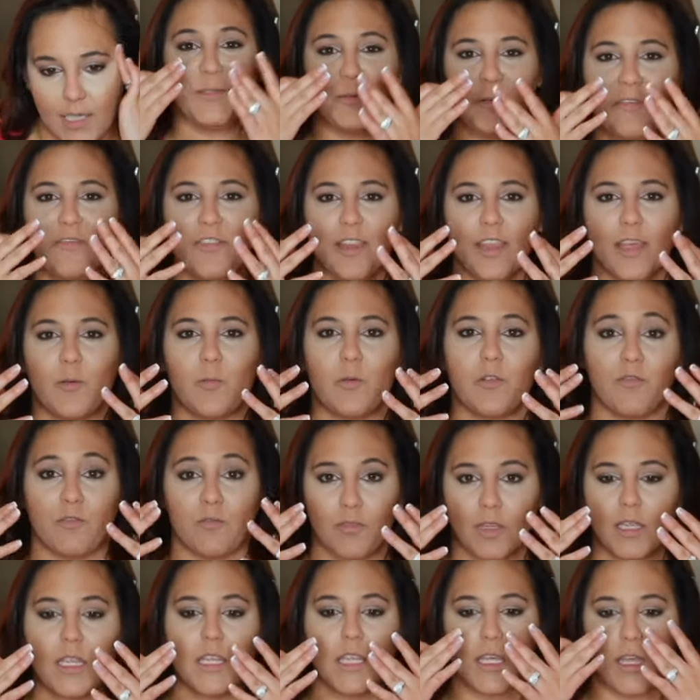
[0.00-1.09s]
Once we feel like we've
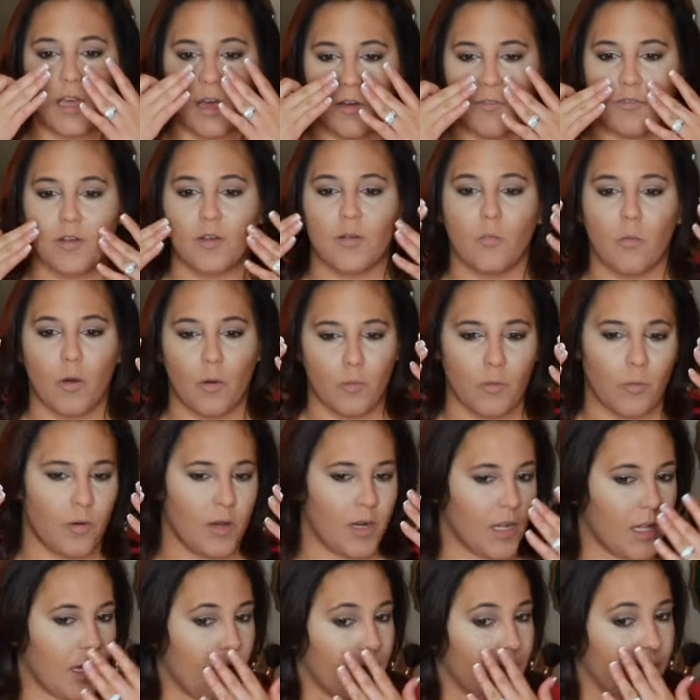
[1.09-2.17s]
really covered what we want
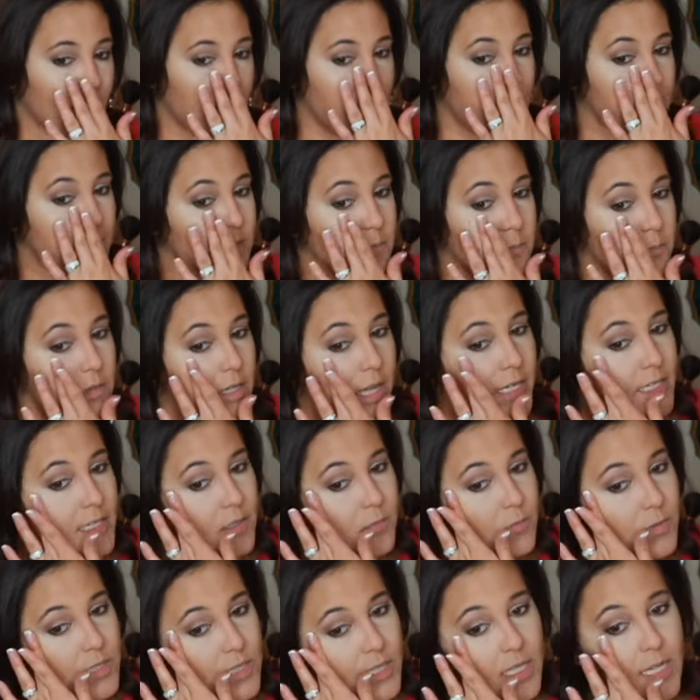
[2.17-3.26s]
to cover, it's blended
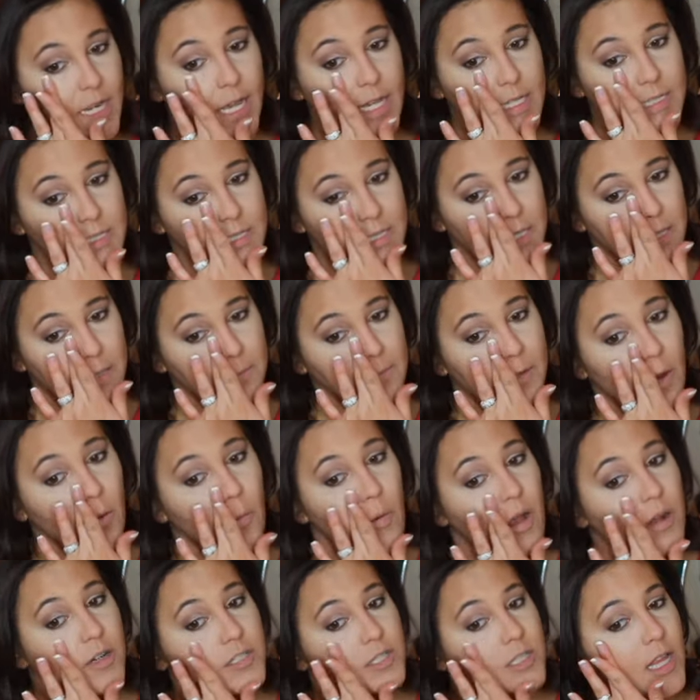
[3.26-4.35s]
really nicely, no
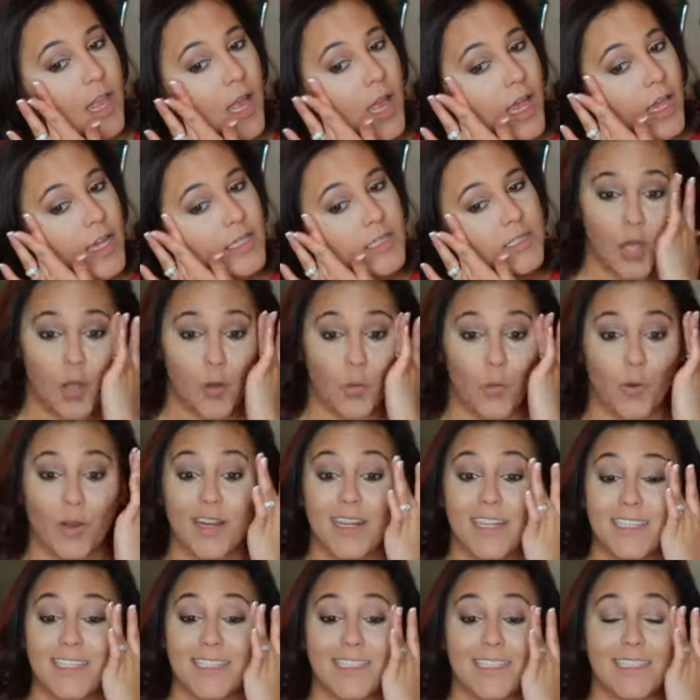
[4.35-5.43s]
harsh line, we're
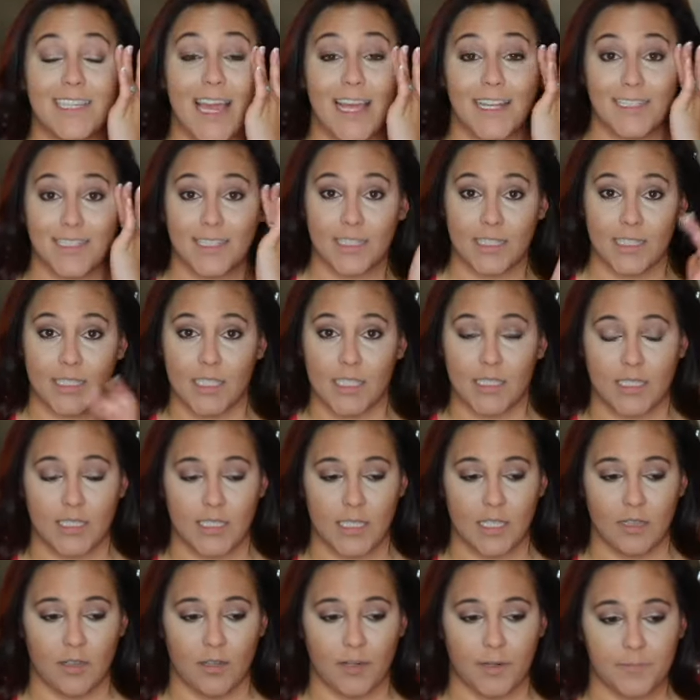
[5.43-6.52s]
going to set this
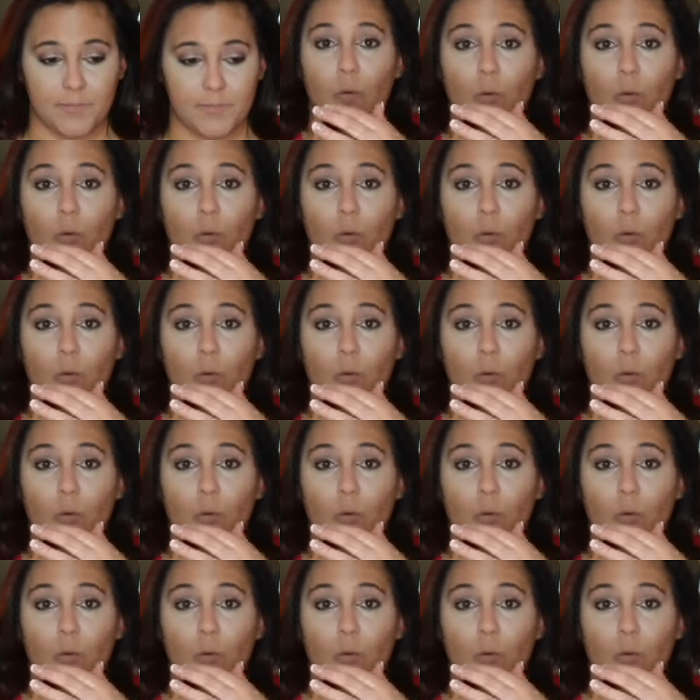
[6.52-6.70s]
concealer.